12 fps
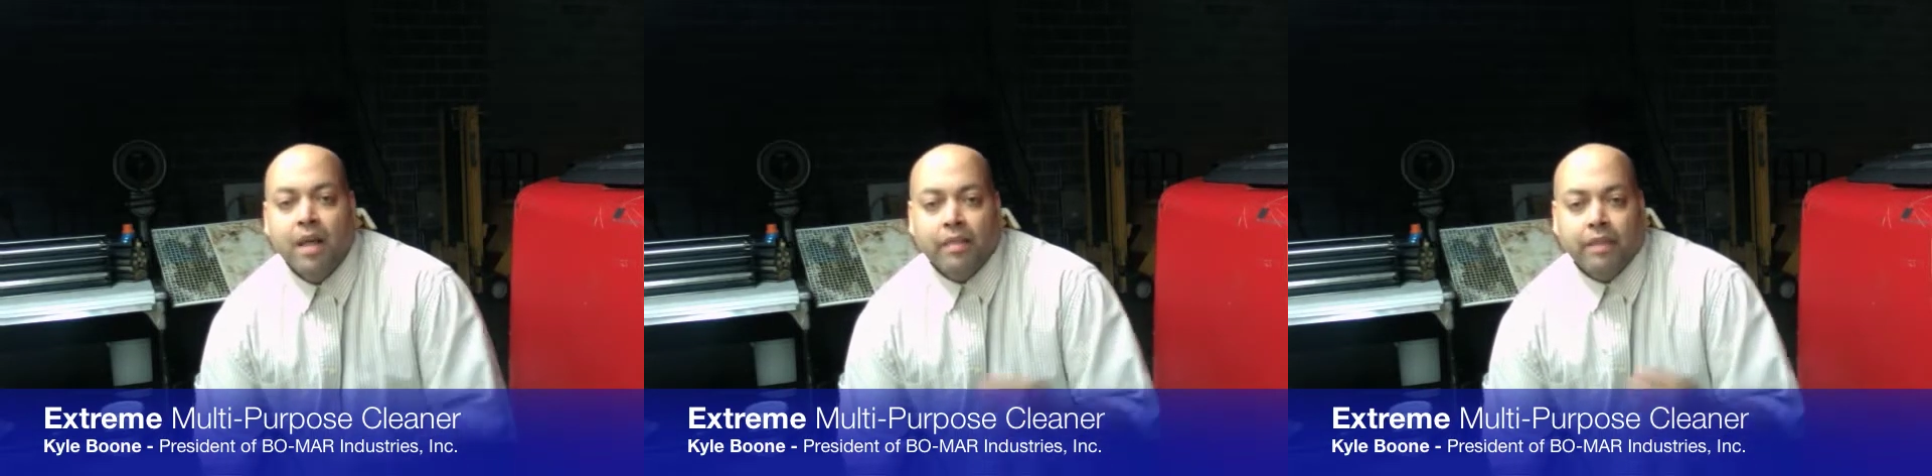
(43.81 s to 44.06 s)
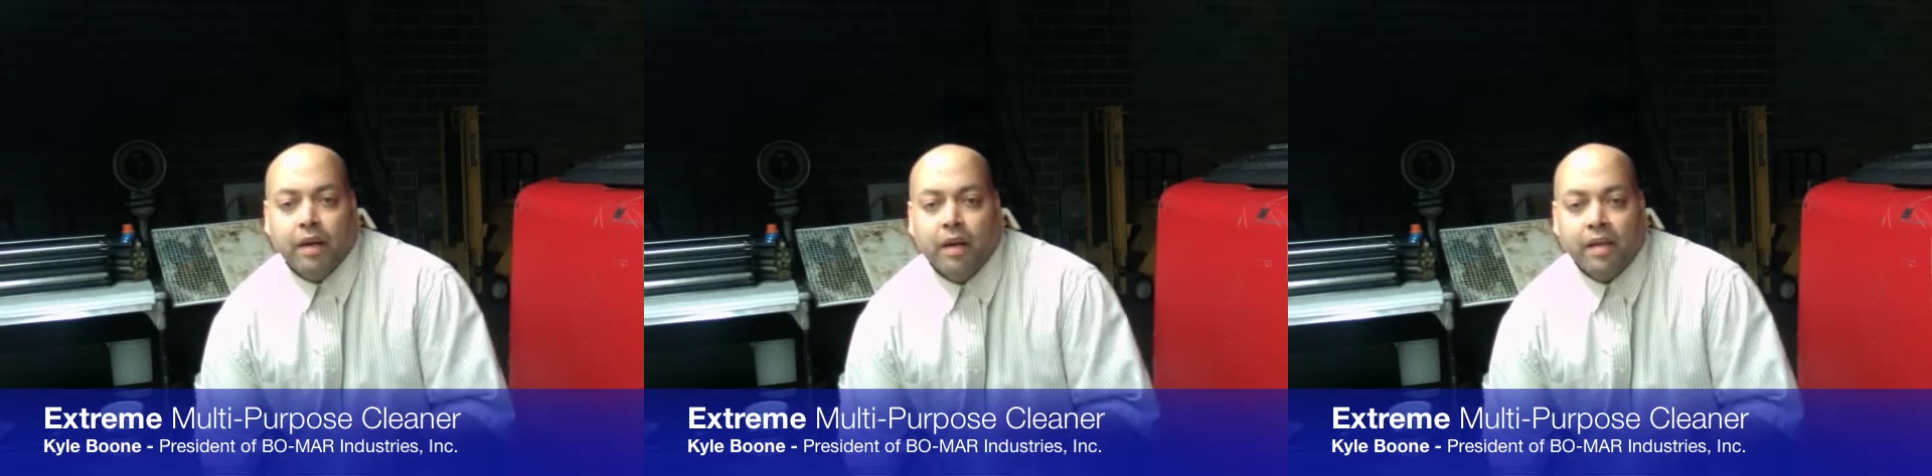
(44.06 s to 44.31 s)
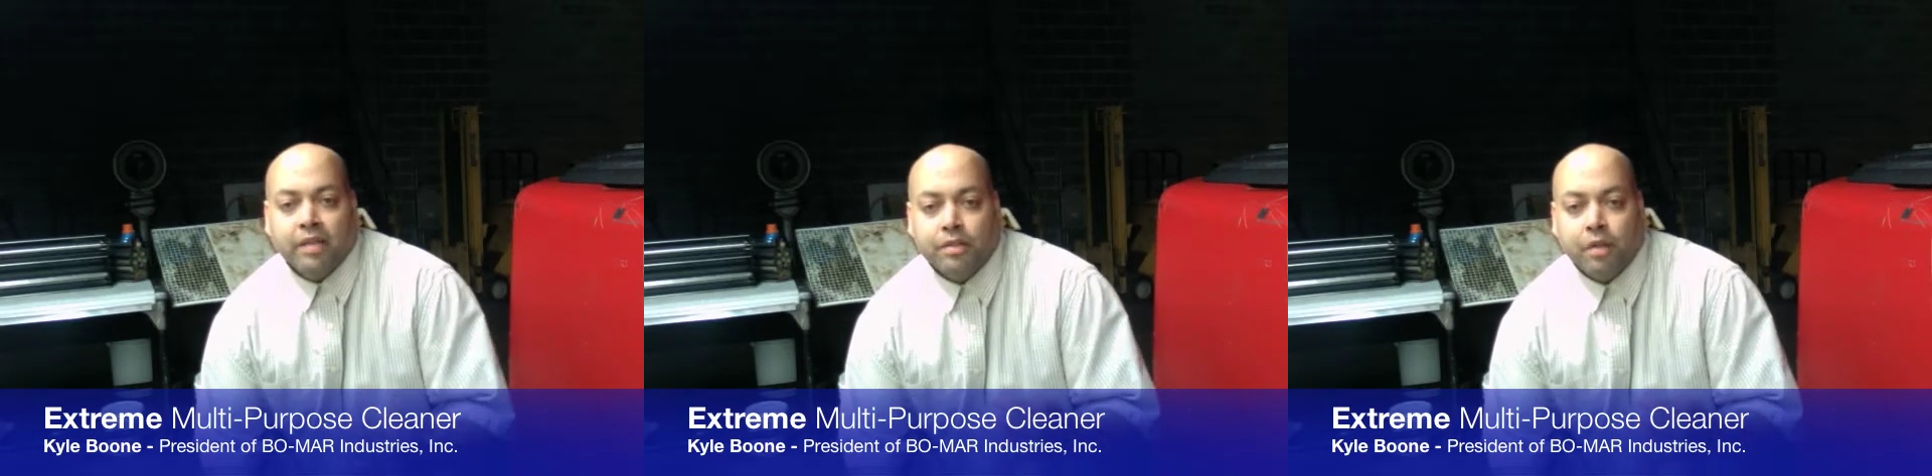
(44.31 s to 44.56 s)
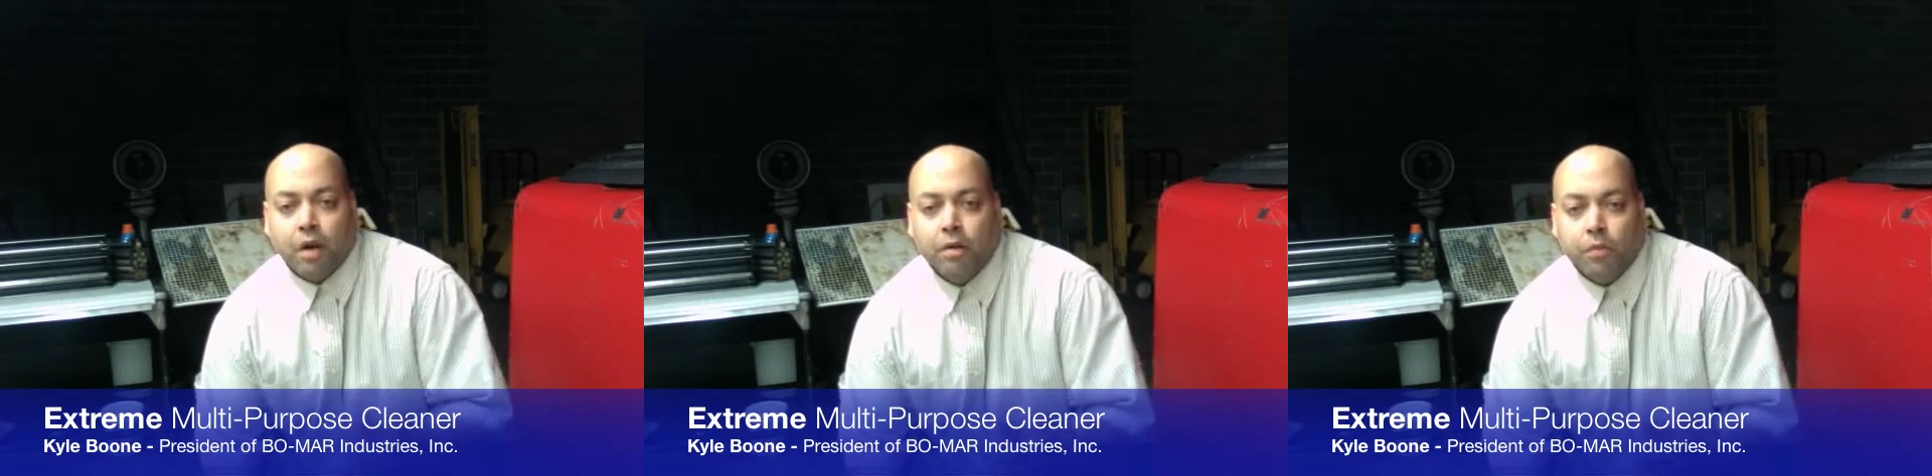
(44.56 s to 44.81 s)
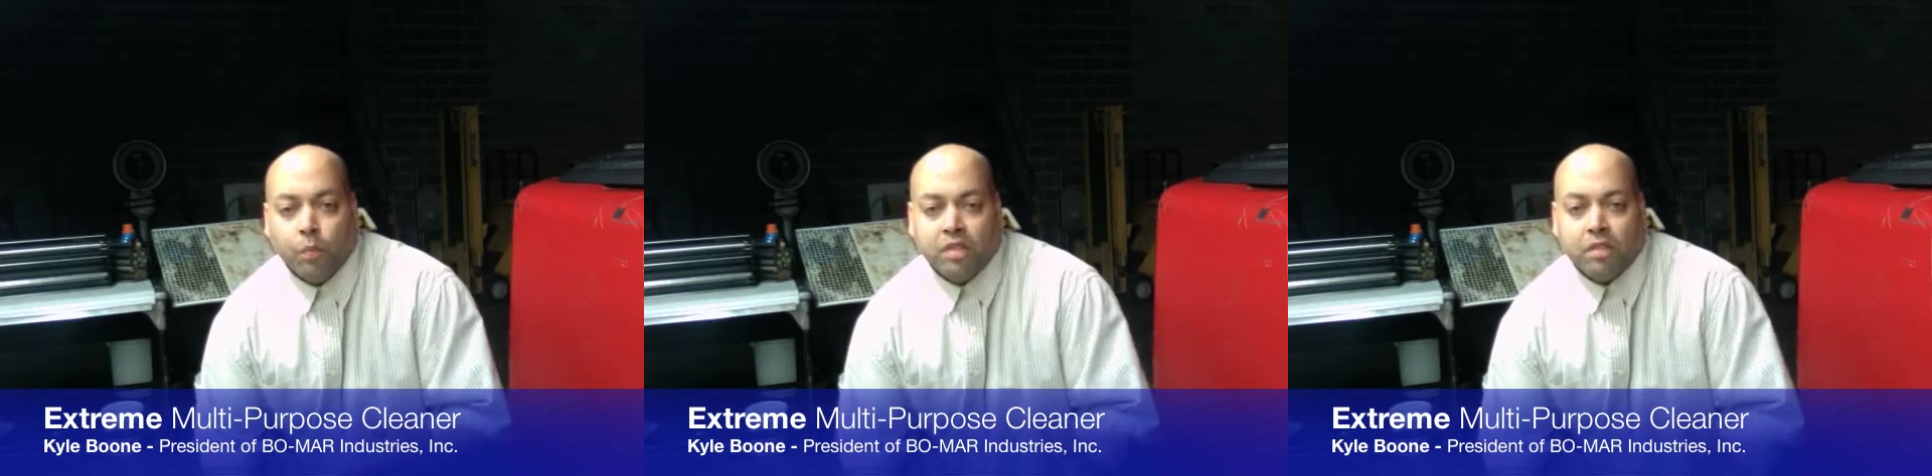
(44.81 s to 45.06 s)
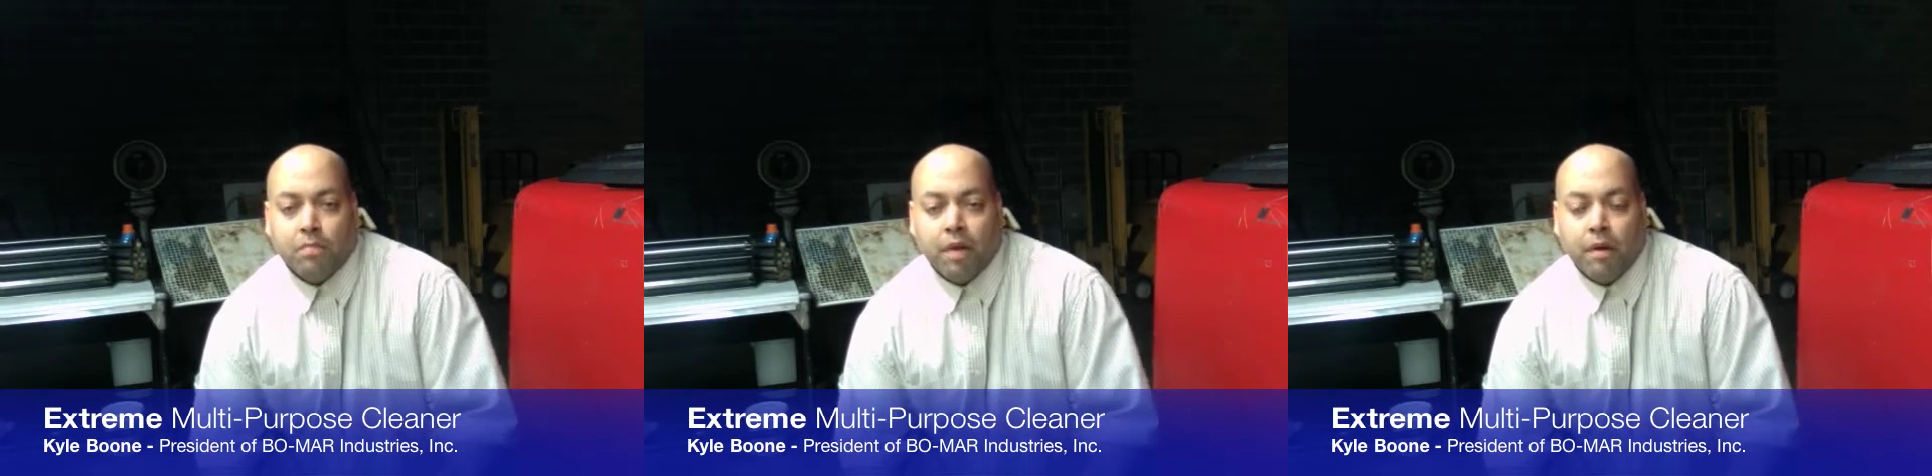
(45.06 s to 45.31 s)
There is dirt, which
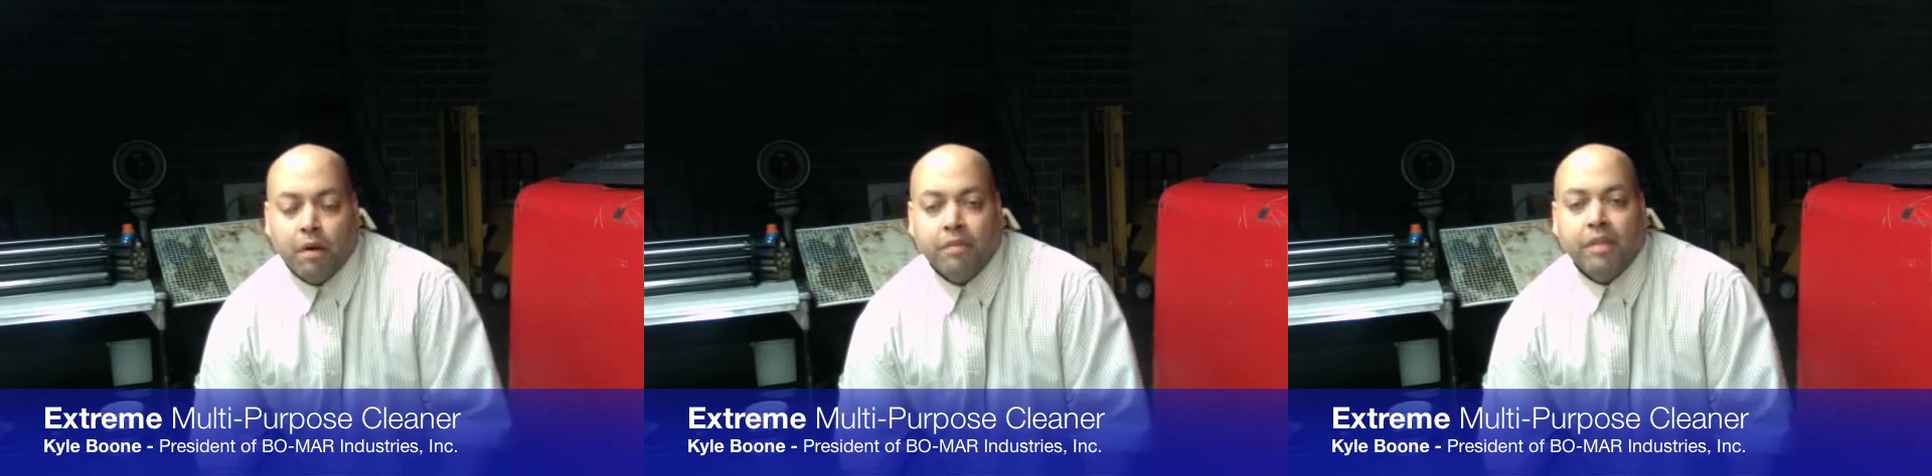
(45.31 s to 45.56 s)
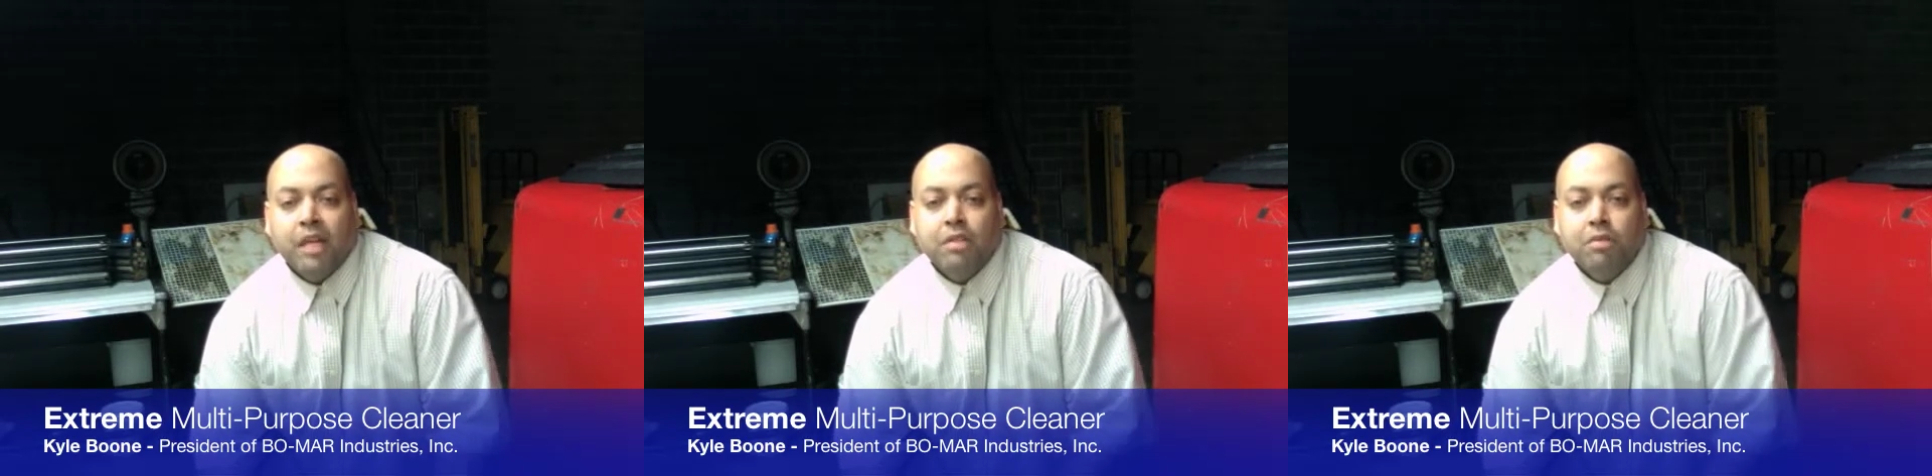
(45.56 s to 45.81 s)
is Mother Earth that